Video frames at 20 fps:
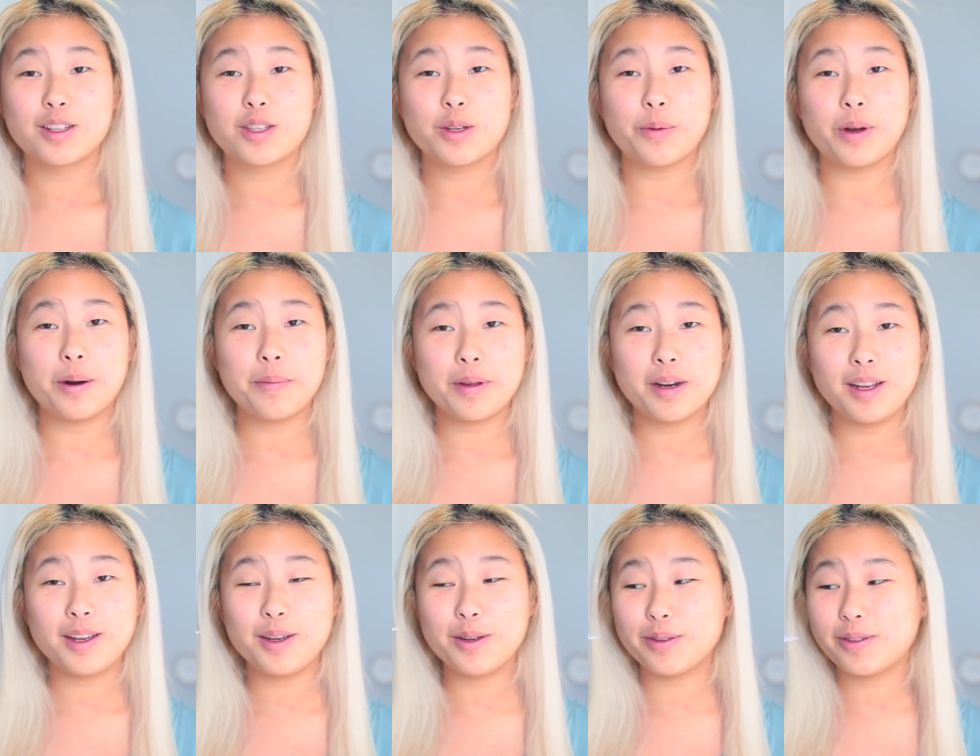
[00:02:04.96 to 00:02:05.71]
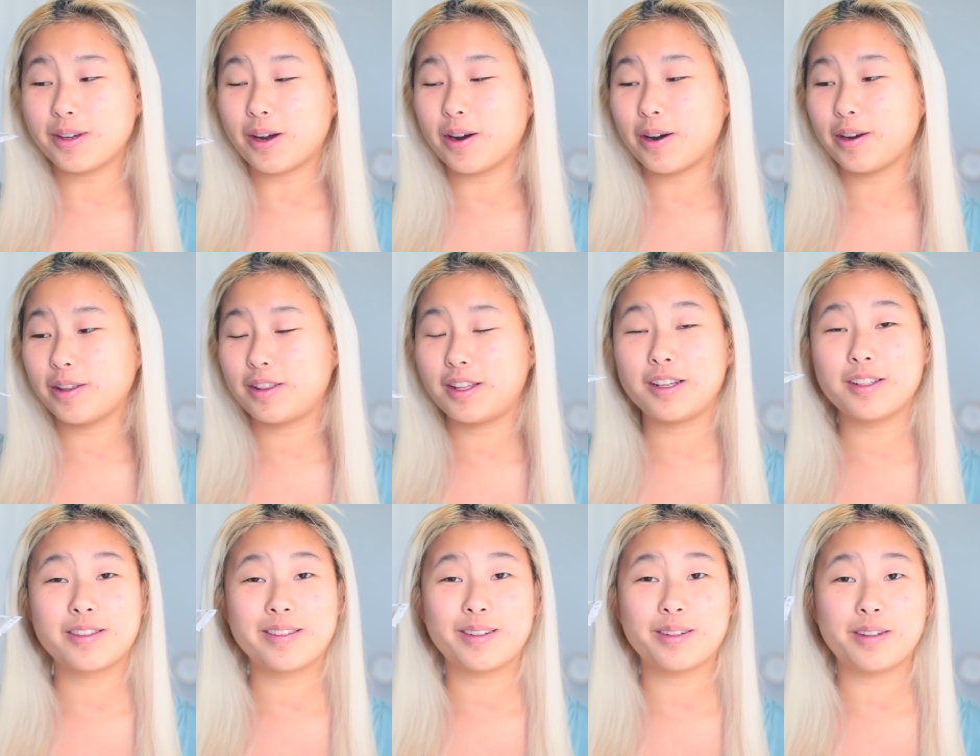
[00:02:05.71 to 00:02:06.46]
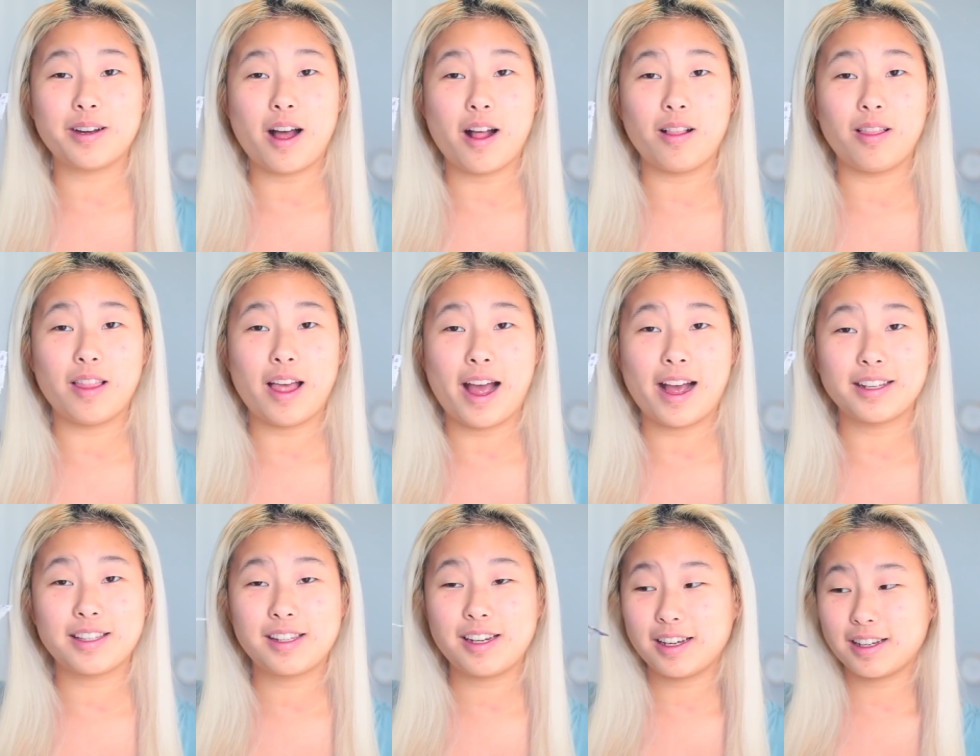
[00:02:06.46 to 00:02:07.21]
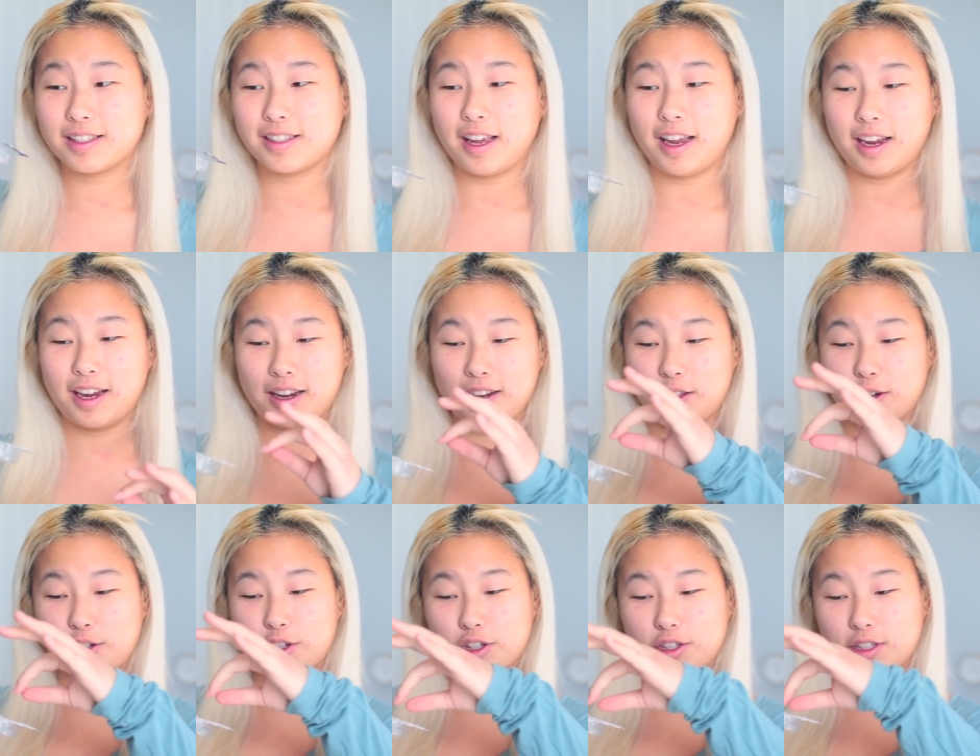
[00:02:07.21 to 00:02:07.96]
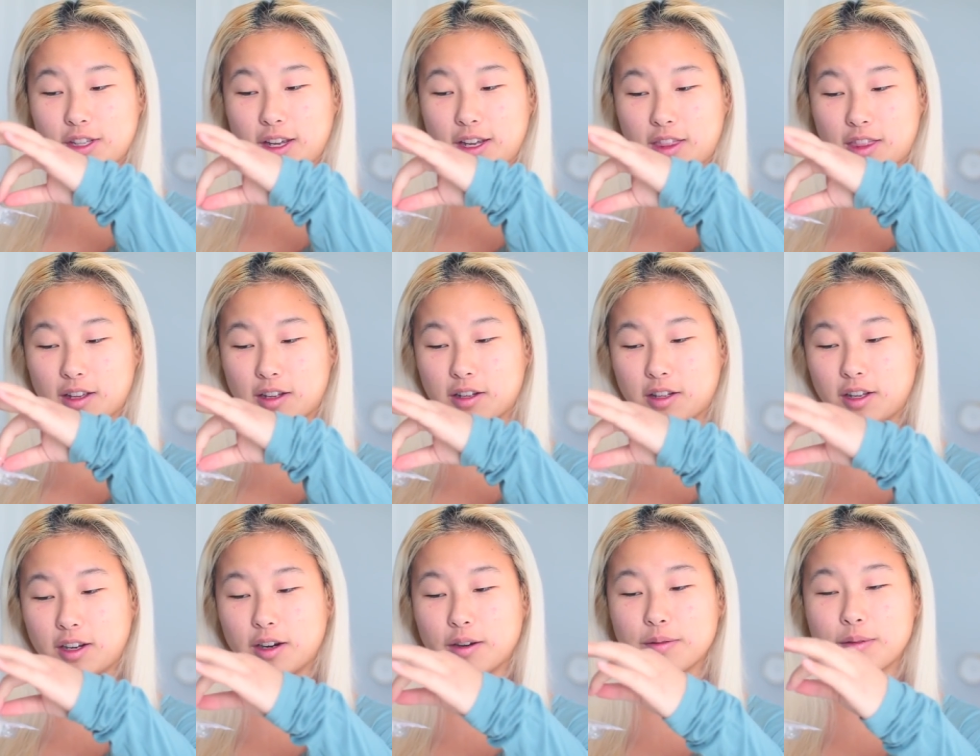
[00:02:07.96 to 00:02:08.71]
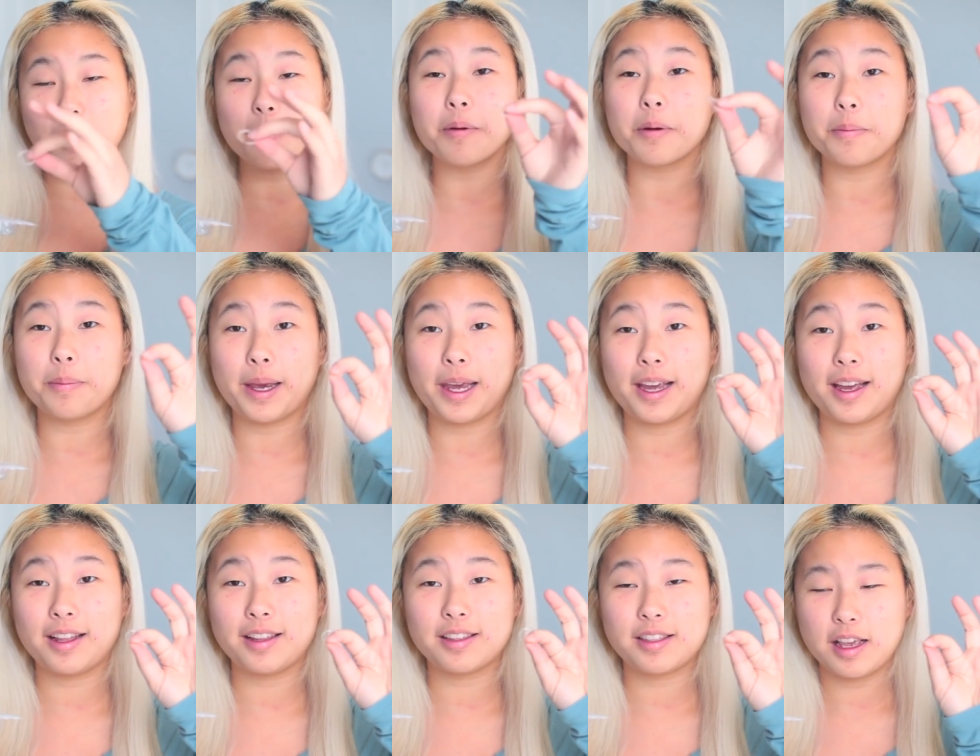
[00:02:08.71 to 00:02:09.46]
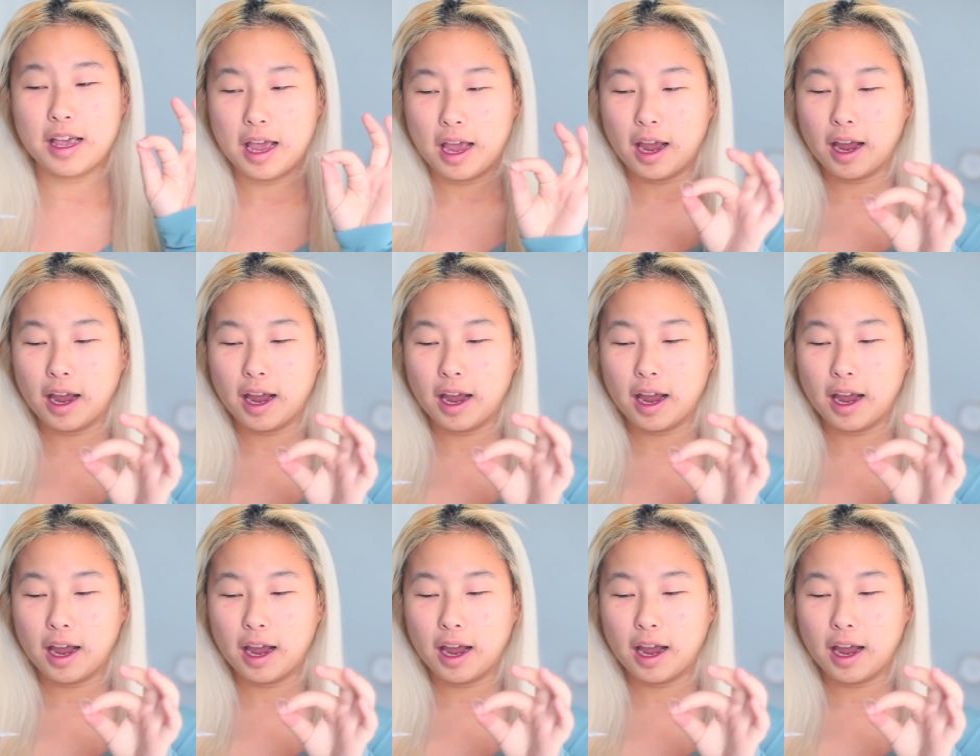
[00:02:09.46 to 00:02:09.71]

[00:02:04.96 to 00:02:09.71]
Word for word: So what I'm gonna use are these little elastics and they're just like the clear rubber bands.